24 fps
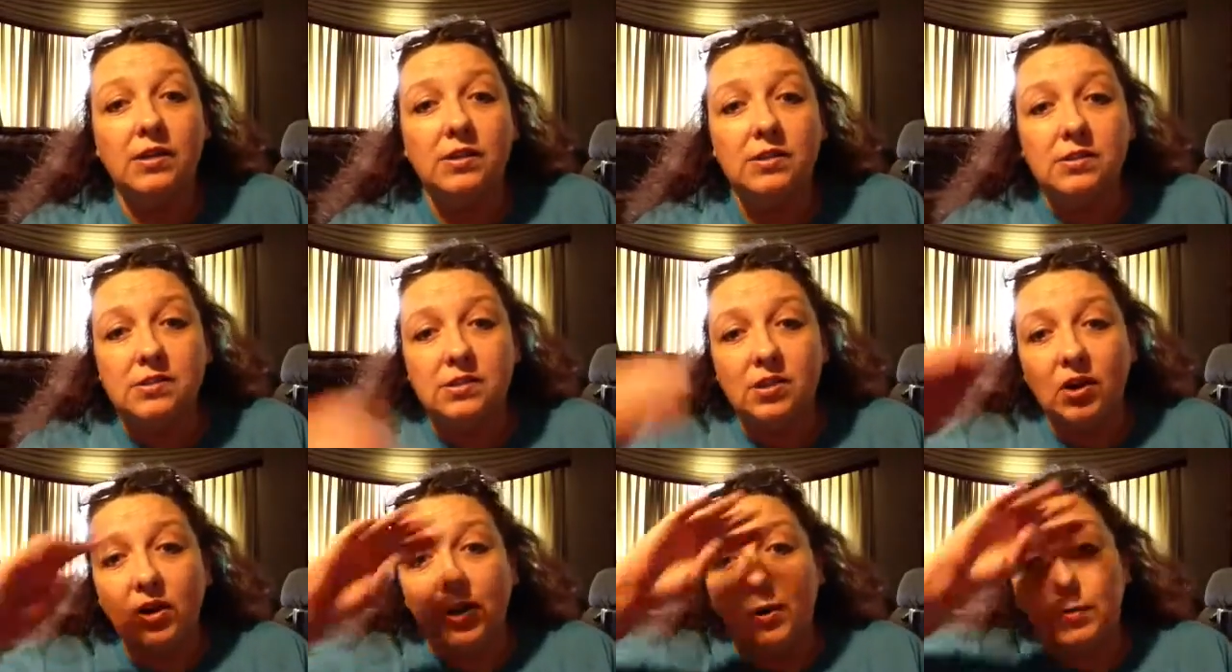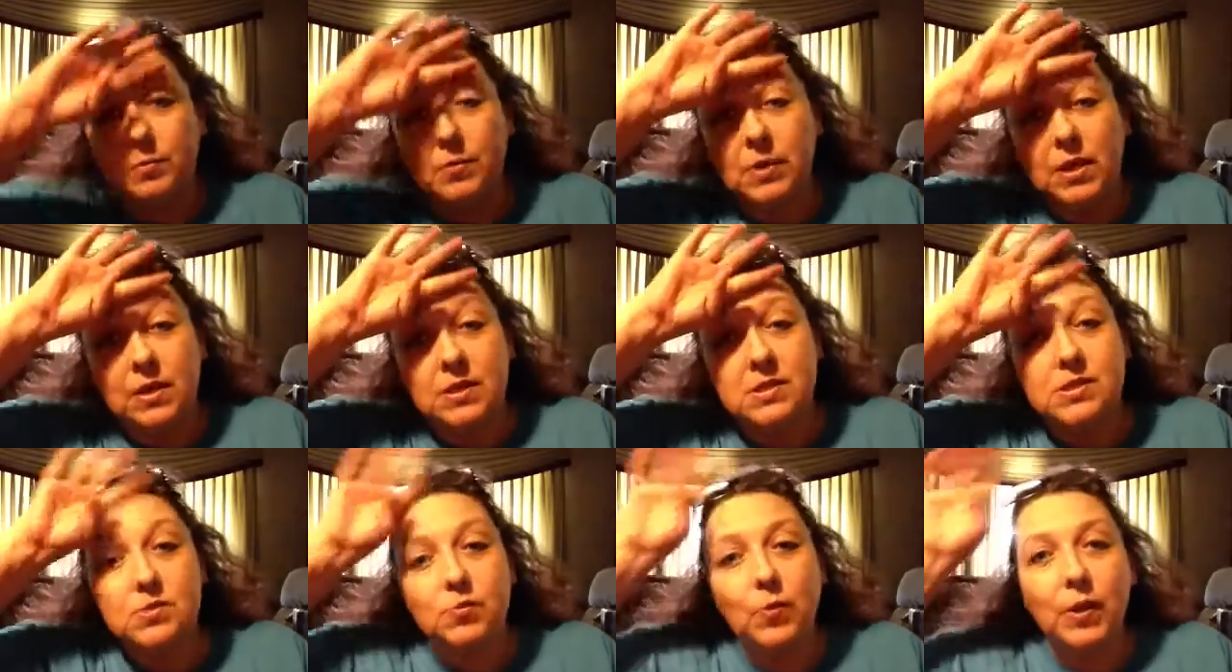sorry I'm kind
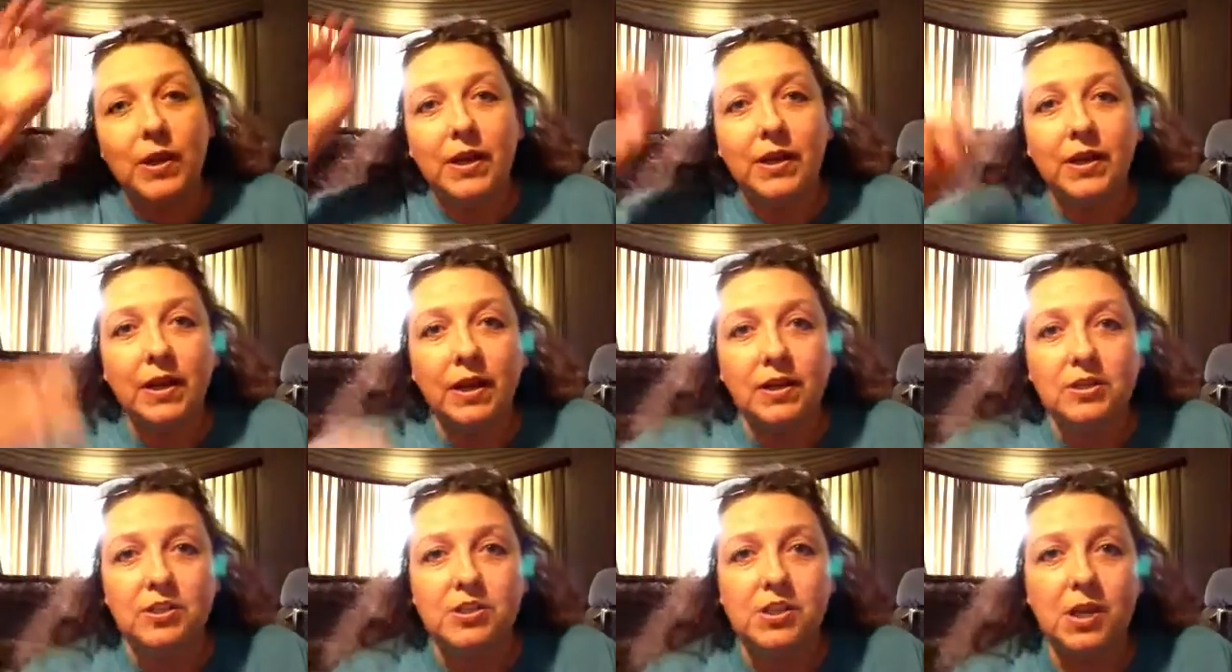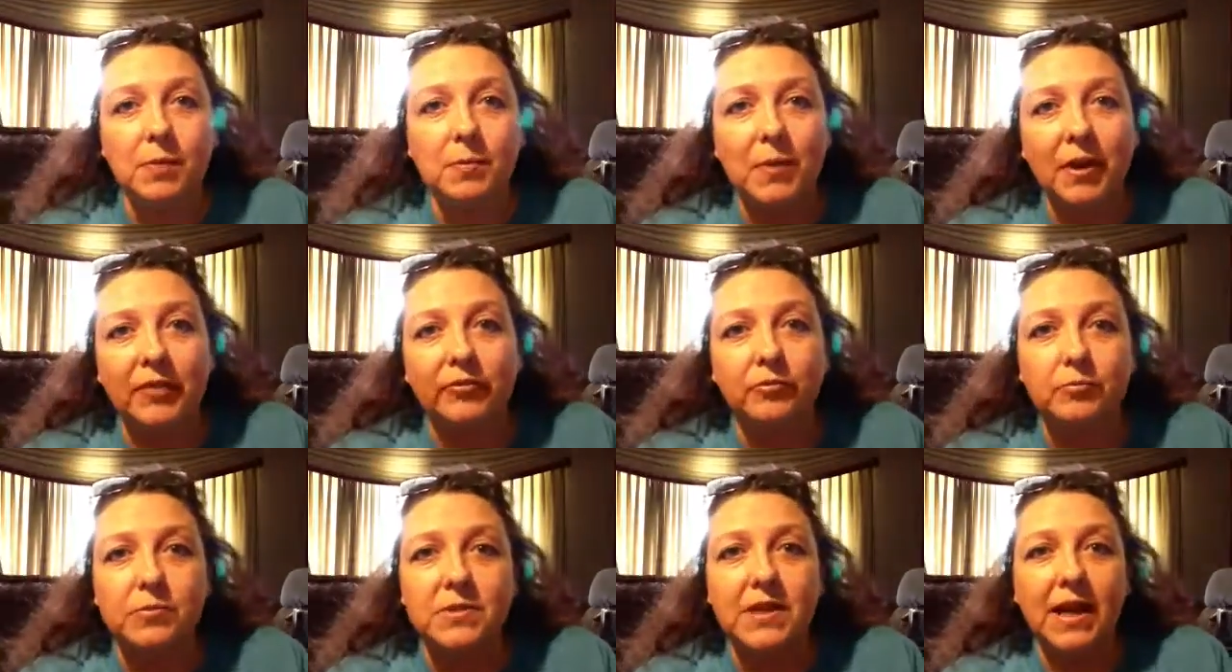of sweating, I just got back
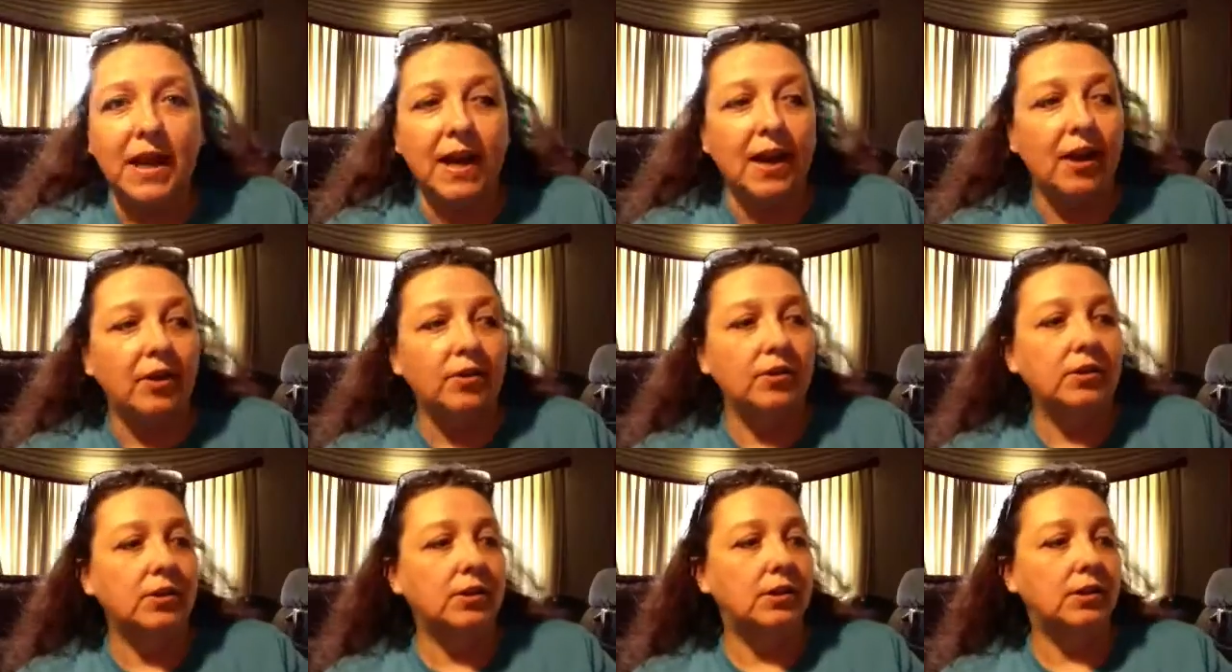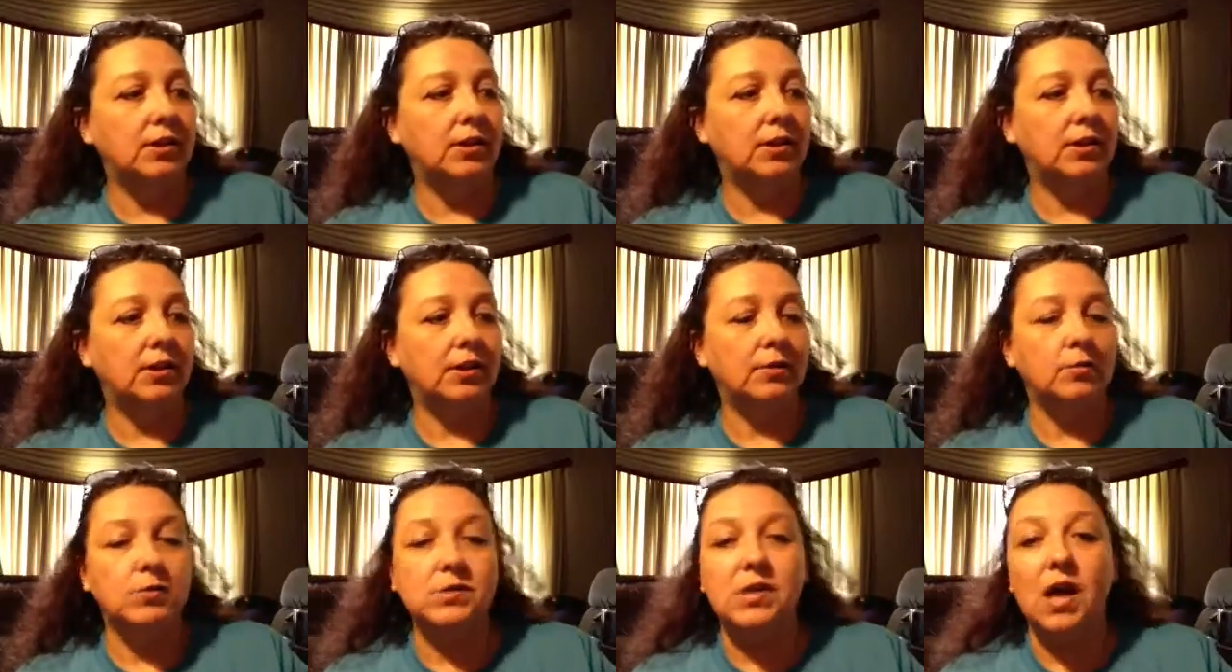from town,
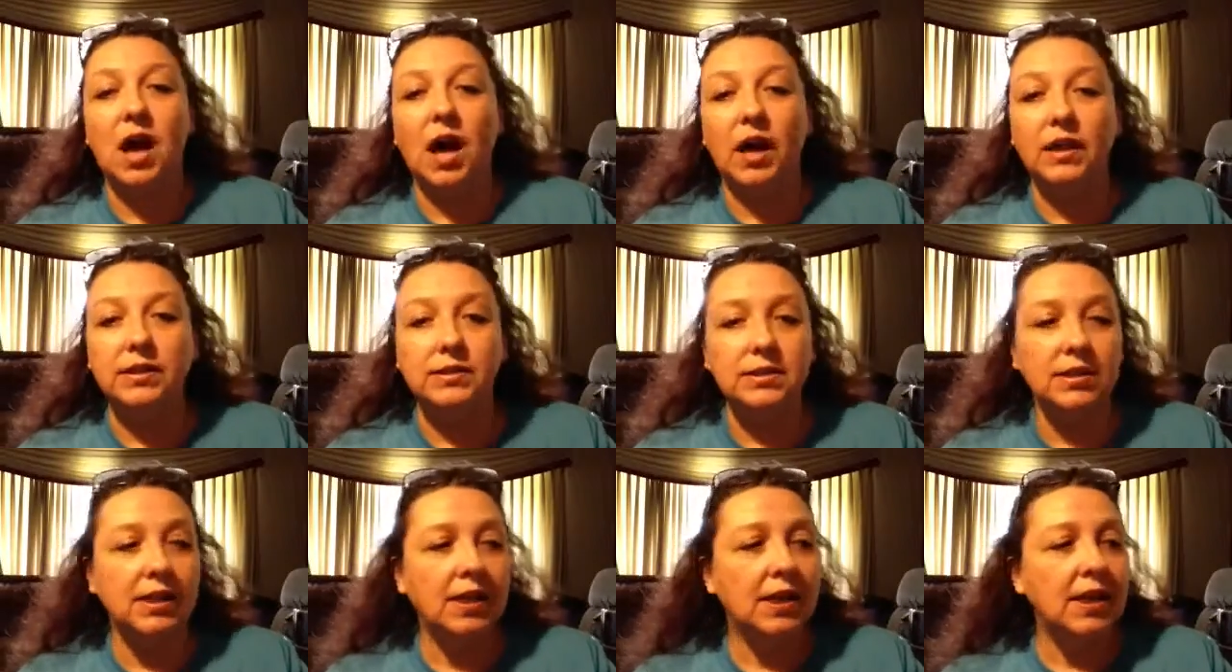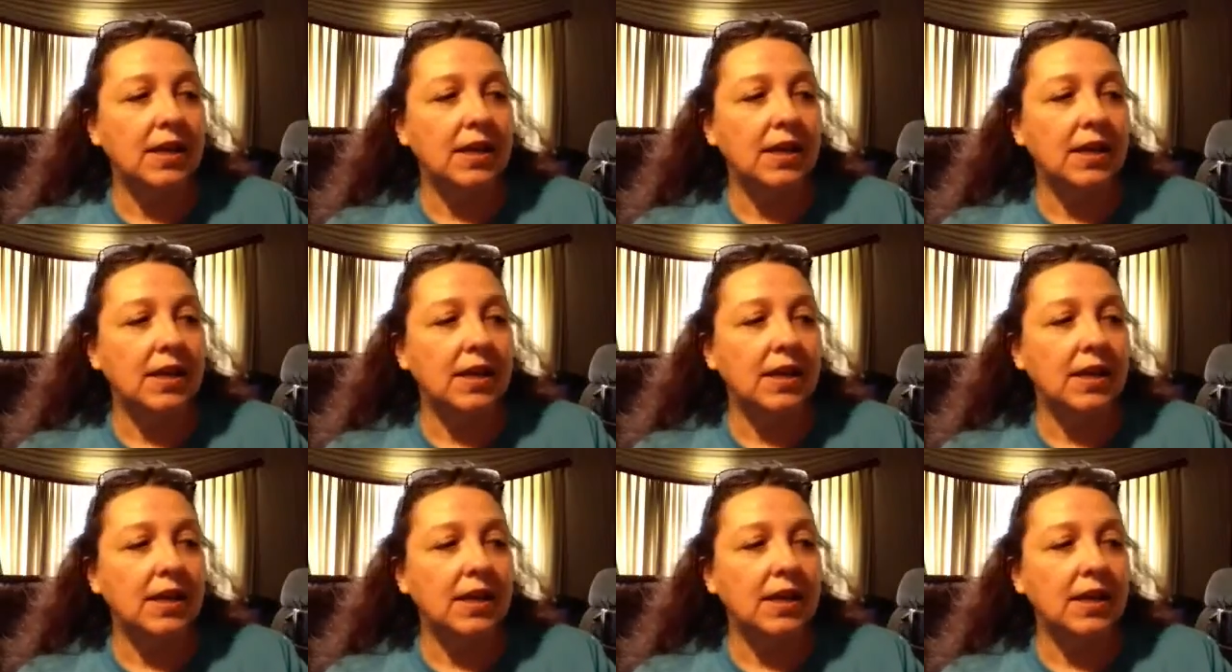it was hot.